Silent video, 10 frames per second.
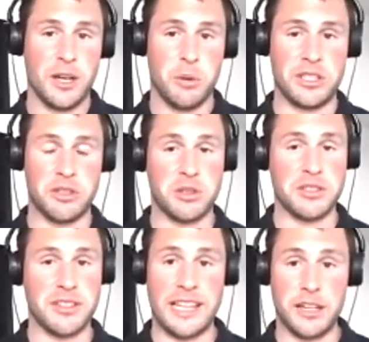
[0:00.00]
which
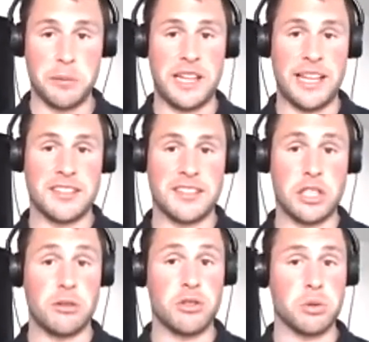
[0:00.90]
was a little bit less
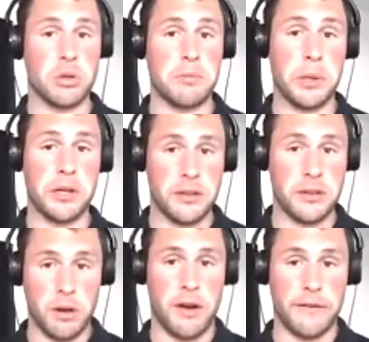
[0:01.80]
than usual, but
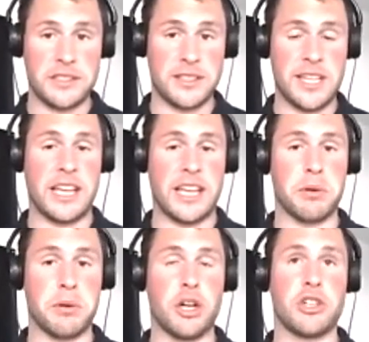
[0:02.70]
obviously taking
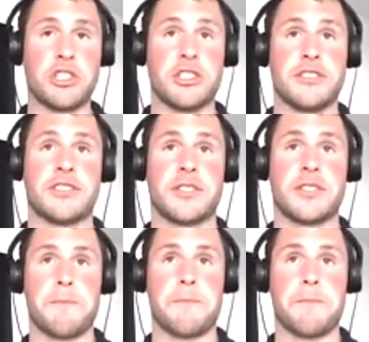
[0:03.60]
precautions